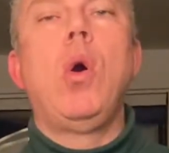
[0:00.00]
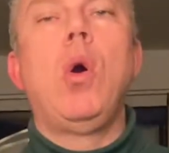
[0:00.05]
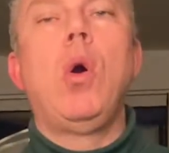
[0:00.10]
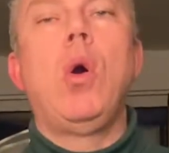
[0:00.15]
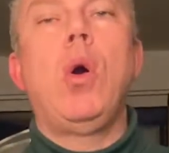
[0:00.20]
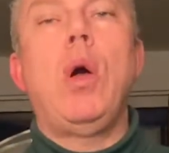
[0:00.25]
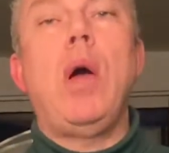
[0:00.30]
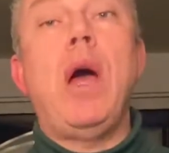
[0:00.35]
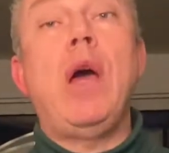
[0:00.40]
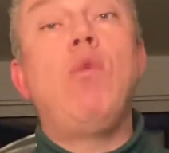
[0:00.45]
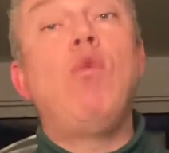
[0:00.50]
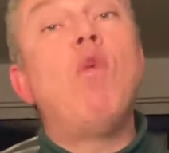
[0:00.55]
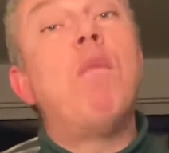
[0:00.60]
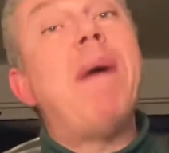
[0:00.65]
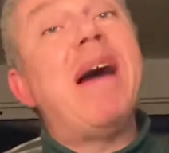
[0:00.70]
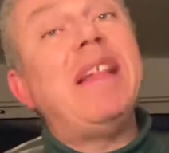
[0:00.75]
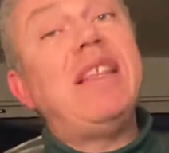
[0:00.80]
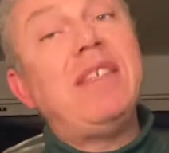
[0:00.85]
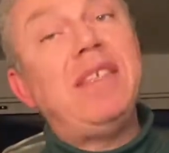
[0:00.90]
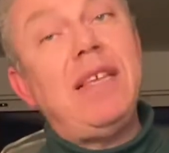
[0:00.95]
And we
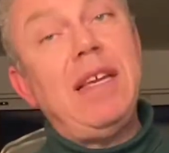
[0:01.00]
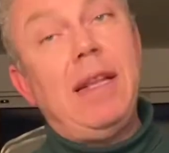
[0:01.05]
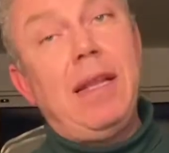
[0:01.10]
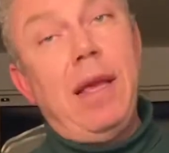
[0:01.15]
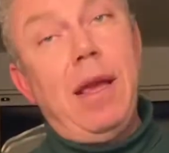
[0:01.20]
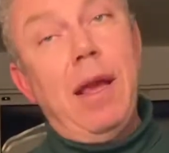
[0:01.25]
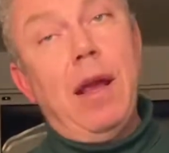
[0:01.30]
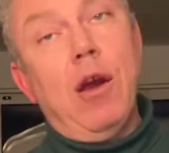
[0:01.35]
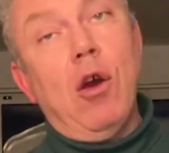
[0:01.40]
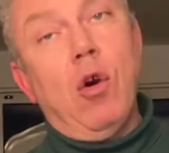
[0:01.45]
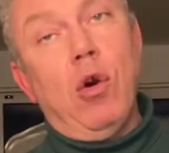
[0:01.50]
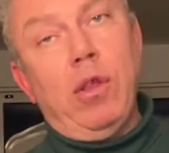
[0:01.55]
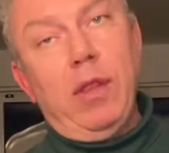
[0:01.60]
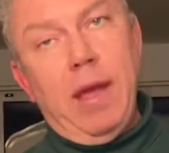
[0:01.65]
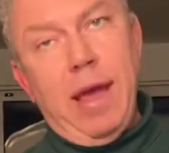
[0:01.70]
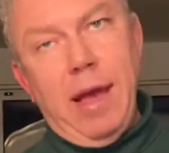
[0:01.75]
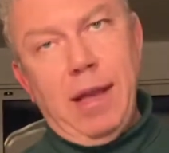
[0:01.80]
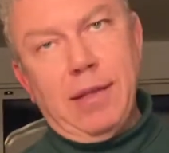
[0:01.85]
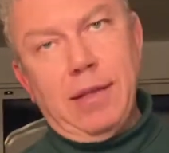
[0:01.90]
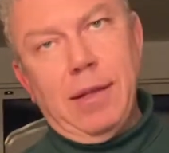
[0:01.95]
might sit here on the
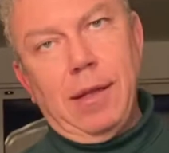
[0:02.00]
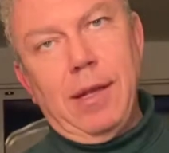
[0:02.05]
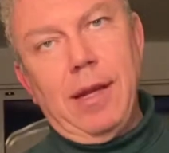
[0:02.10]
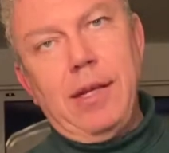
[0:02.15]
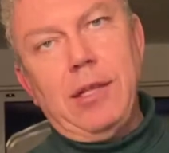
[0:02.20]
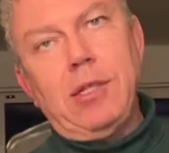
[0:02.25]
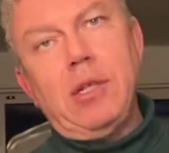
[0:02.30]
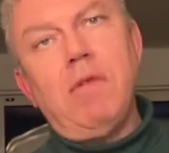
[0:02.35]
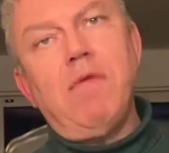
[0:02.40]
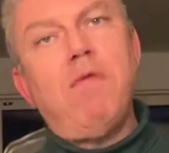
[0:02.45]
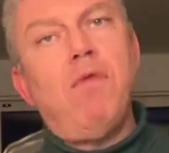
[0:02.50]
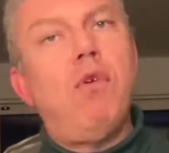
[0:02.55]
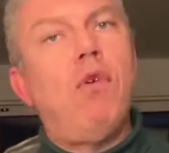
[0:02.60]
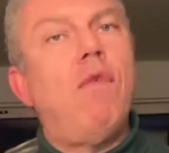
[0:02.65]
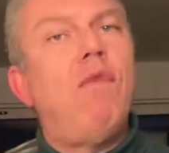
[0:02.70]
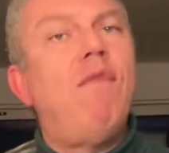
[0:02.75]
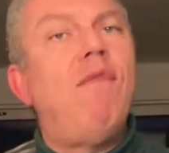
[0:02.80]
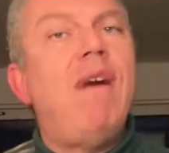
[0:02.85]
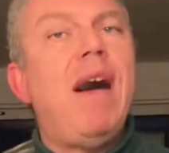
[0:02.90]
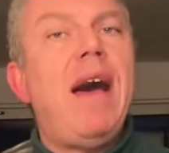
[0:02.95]
exhalation for
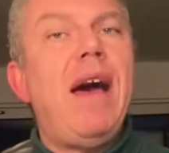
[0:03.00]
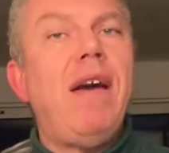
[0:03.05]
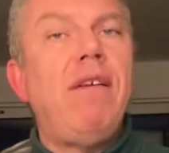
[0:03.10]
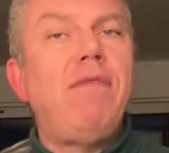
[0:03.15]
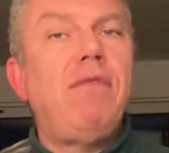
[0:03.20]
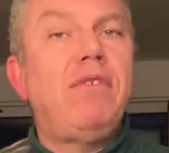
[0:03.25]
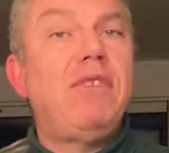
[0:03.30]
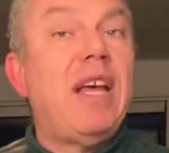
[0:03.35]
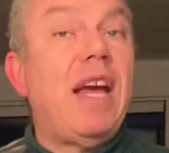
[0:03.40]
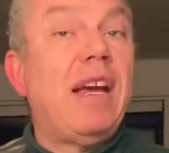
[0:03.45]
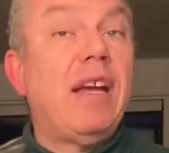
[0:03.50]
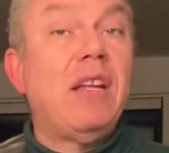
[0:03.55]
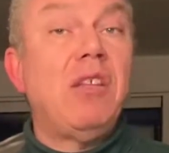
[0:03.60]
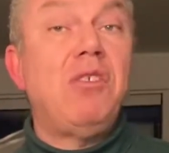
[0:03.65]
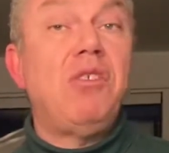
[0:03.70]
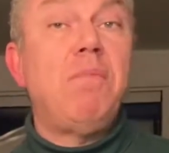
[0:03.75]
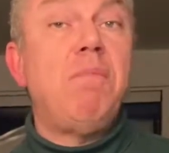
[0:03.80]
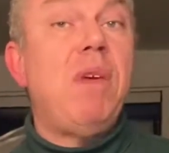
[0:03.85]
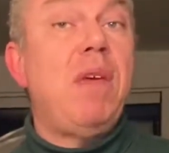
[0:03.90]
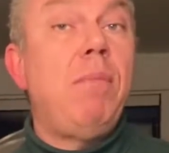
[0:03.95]
5
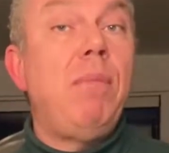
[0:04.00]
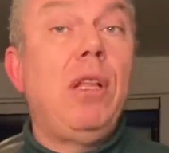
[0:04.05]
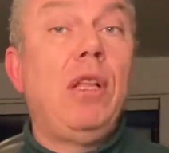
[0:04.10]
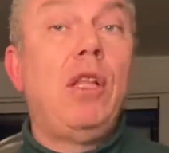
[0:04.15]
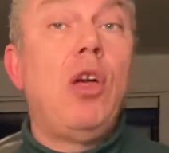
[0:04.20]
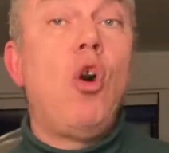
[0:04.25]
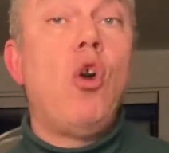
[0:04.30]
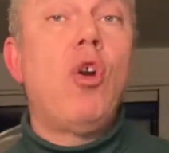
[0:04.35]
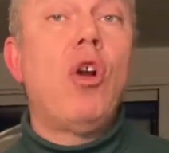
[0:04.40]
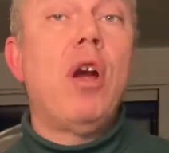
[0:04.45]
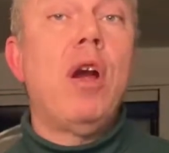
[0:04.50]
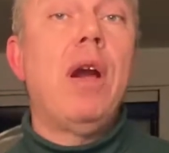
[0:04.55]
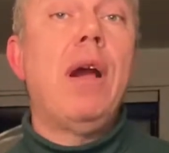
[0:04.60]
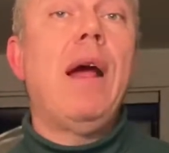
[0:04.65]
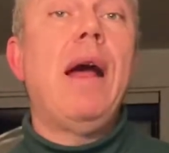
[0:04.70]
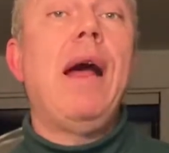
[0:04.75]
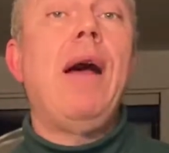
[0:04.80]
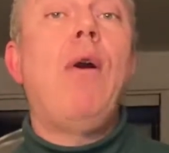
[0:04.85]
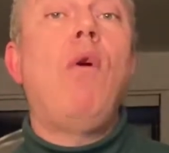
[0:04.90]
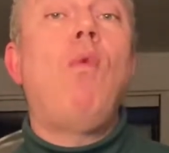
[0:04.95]
seconds, maybe longer,
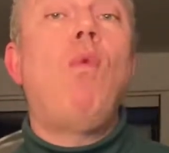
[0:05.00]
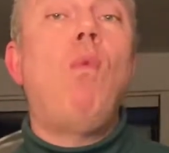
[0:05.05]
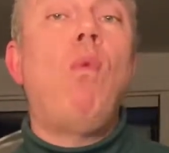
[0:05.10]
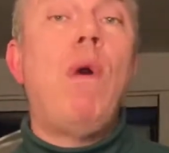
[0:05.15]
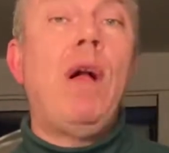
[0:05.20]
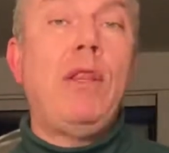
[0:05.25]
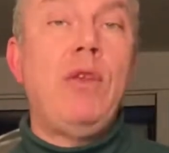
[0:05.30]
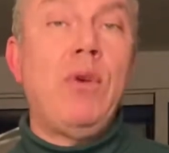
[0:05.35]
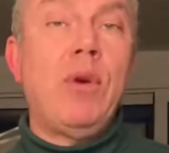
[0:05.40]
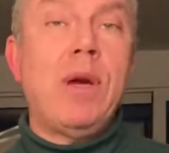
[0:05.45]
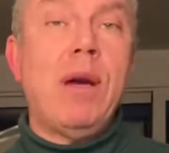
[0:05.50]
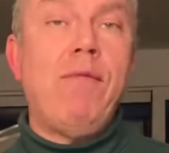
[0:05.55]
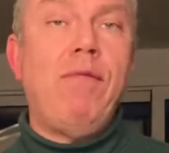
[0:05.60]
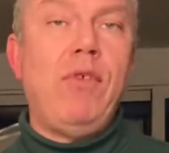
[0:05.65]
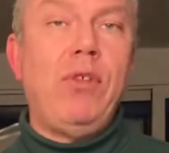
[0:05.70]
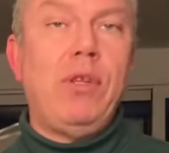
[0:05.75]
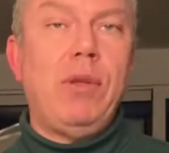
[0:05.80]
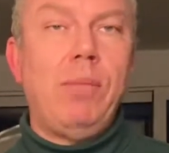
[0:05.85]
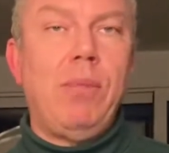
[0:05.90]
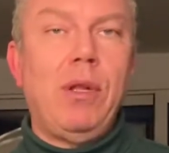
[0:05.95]
while you're
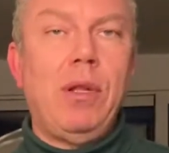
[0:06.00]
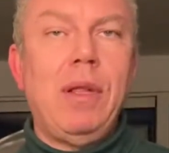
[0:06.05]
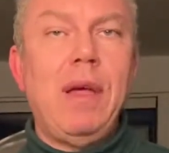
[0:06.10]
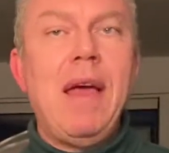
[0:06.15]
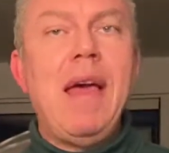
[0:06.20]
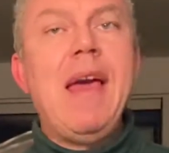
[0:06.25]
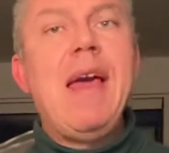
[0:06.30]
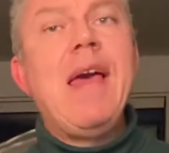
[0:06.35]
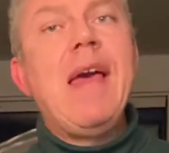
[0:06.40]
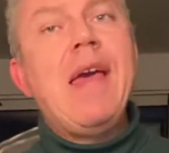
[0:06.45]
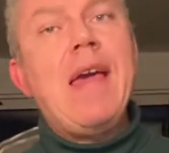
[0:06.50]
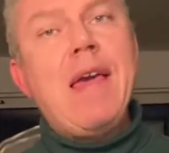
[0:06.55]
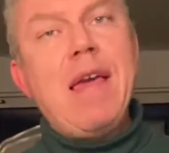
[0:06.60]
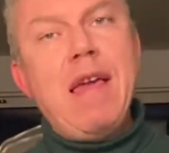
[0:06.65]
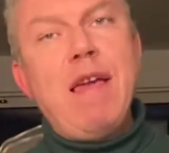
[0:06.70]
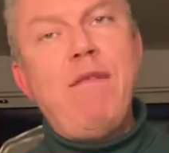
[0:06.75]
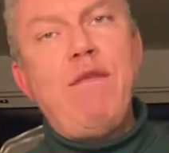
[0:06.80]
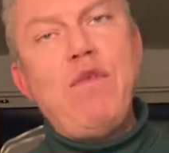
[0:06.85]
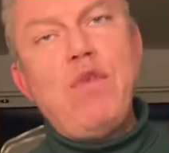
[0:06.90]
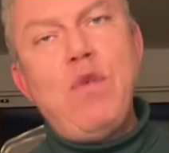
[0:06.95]
comfortable.
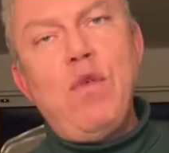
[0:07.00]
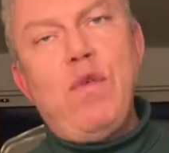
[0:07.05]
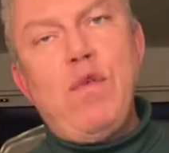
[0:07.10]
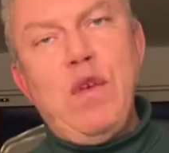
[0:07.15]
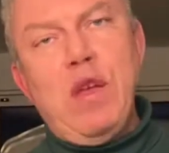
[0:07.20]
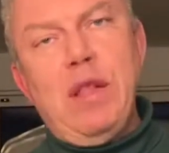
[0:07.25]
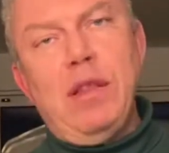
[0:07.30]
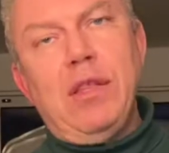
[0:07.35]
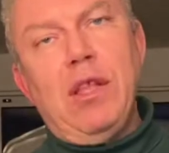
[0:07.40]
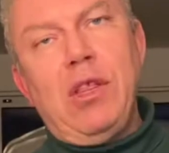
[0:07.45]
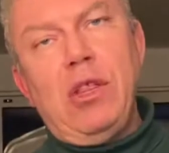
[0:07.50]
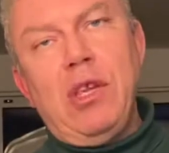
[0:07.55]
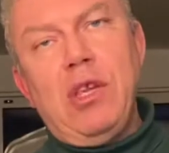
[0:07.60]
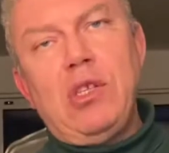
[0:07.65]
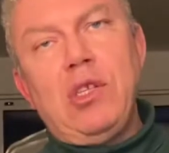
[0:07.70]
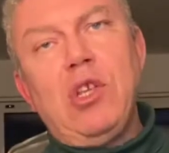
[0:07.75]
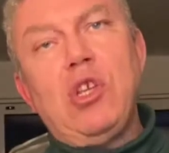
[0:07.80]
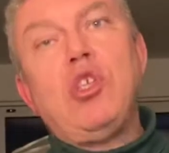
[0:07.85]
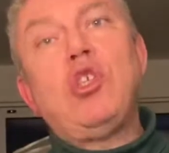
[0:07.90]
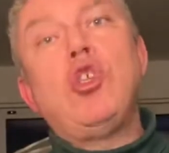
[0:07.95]
If you feel that this
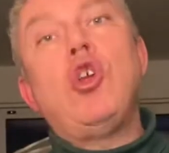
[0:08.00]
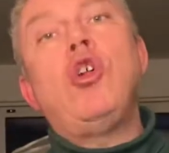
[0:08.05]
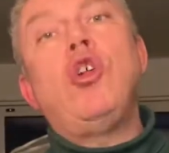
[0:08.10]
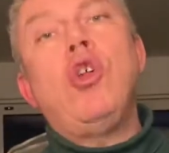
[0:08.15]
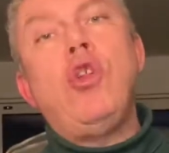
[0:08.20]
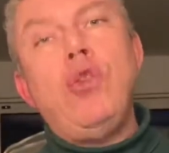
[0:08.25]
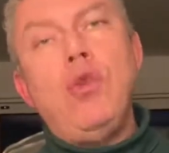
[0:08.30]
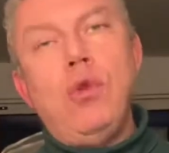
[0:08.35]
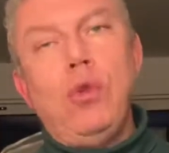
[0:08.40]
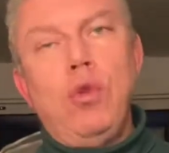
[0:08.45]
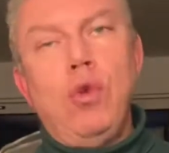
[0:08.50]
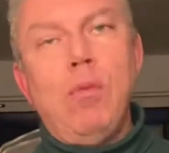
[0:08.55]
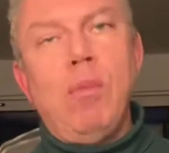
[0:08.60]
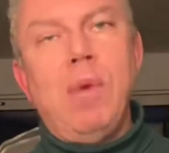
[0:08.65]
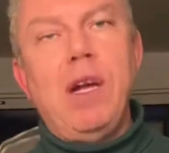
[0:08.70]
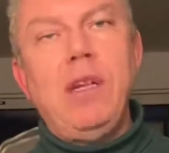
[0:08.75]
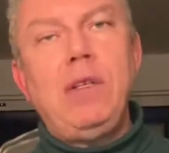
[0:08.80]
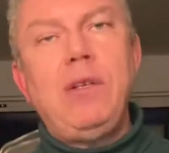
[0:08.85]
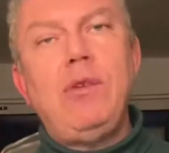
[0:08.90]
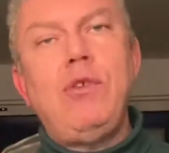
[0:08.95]
exerted you too
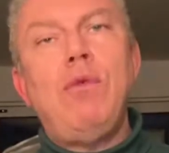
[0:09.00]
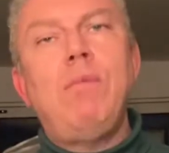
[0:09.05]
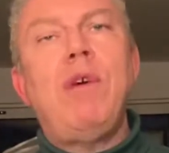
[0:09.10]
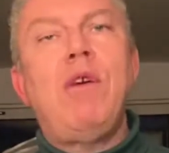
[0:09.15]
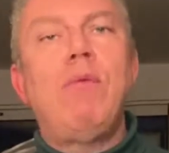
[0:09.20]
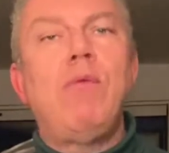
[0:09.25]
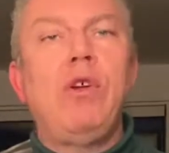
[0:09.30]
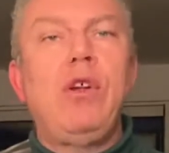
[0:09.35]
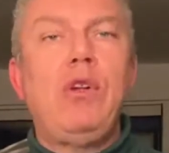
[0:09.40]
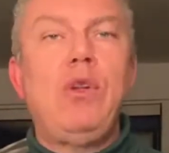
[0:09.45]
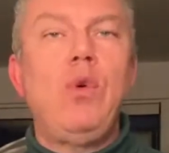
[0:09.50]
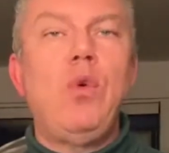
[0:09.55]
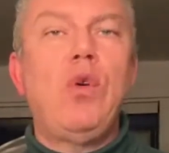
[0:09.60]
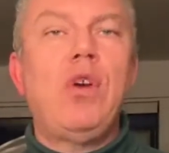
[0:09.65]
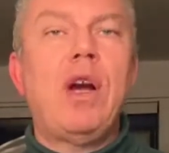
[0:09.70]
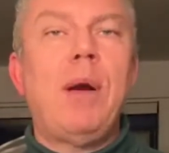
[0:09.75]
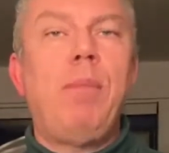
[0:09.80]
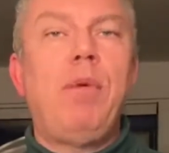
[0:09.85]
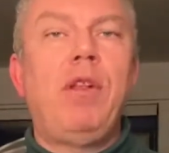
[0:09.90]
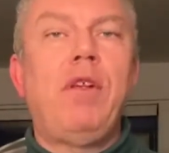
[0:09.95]
much, you may want to do a
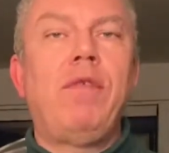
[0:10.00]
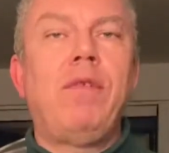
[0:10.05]
couple of